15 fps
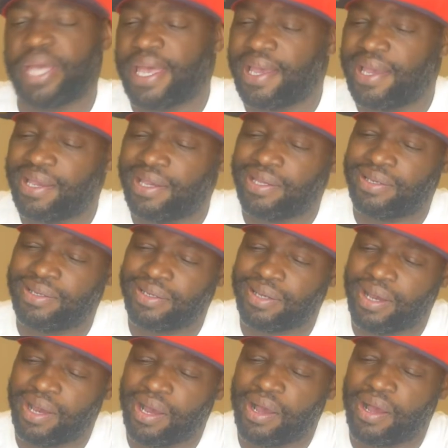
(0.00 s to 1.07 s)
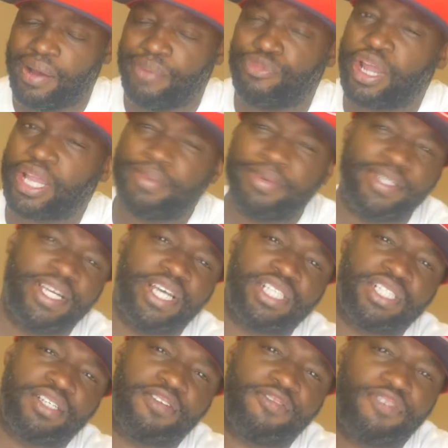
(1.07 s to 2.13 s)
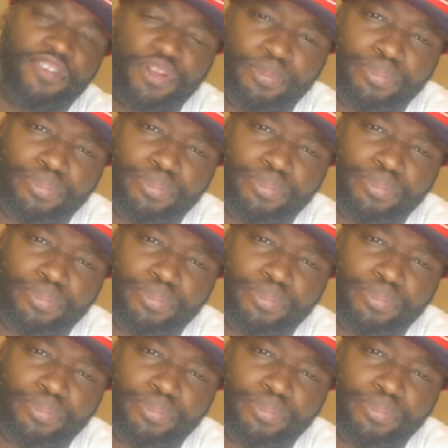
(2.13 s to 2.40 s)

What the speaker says: and recommendation for the